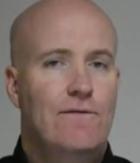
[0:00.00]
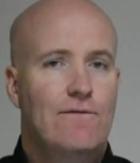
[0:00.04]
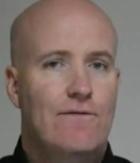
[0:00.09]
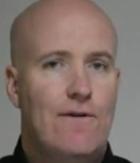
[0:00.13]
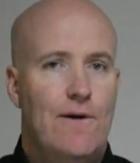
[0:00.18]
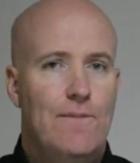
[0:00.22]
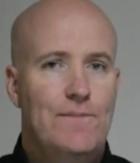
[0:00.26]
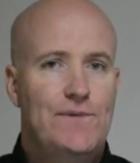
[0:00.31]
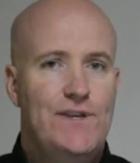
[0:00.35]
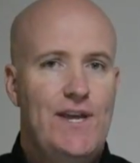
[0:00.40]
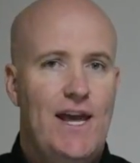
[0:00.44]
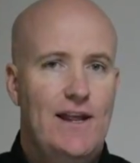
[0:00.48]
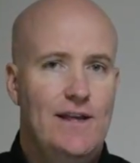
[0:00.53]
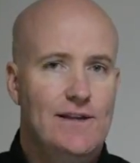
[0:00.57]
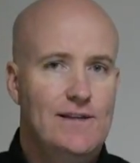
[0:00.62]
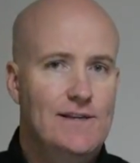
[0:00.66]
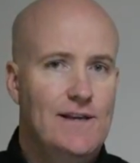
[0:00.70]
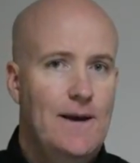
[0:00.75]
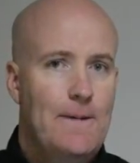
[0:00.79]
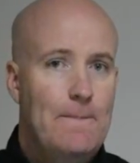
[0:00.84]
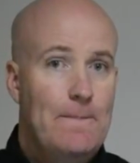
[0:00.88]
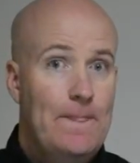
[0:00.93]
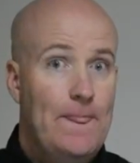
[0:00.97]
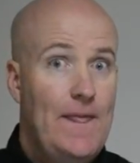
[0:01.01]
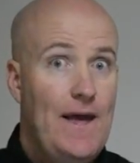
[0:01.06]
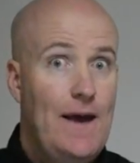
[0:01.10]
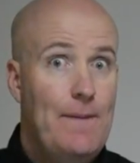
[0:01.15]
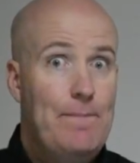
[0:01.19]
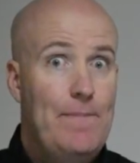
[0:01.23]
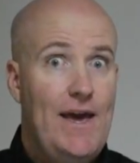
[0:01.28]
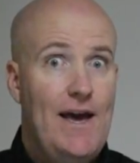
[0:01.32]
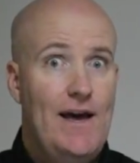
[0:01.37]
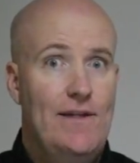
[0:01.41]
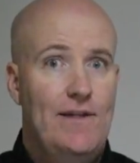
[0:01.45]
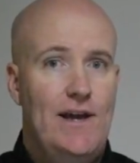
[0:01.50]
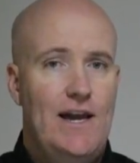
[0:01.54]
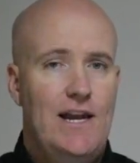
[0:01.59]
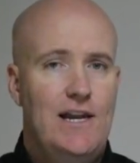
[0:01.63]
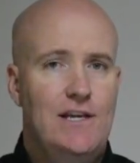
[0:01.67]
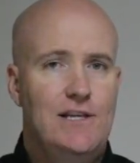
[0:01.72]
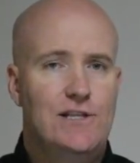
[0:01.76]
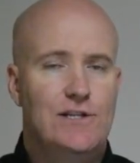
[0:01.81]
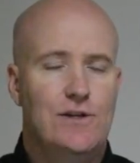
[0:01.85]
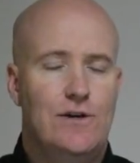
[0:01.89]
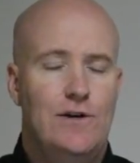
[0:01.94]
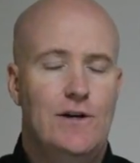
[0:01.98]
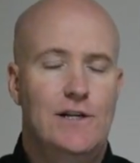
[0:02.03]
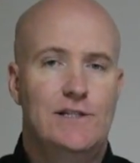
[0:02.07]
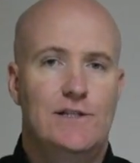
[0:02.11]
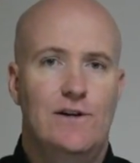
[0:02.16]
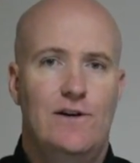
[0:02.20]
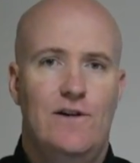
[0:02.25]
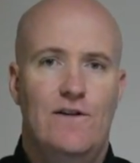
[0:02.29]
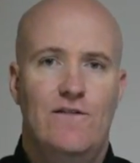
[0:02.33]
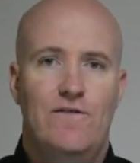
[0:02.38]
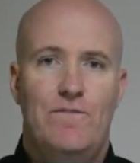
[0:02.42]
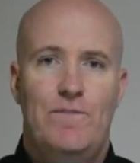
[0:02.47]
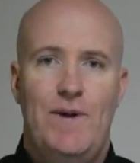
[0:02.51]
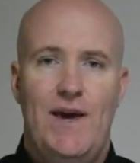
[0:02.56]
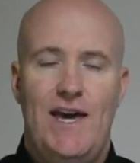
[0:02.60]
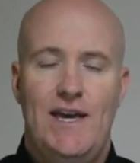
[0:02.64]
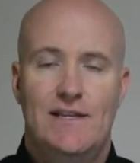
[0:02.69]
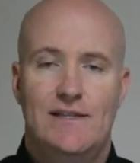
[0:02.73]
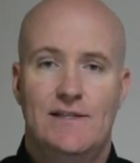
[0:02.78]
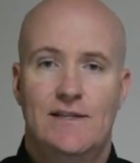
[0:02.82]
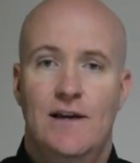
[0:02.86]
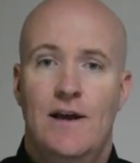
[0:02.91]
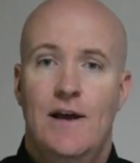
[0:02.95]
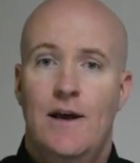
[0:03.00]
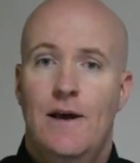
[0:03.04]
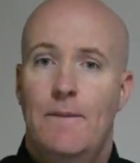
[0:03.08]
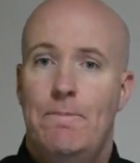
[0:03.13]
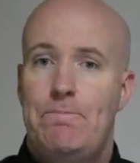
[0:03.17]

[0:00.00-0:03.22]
from tenants about any signs of pests.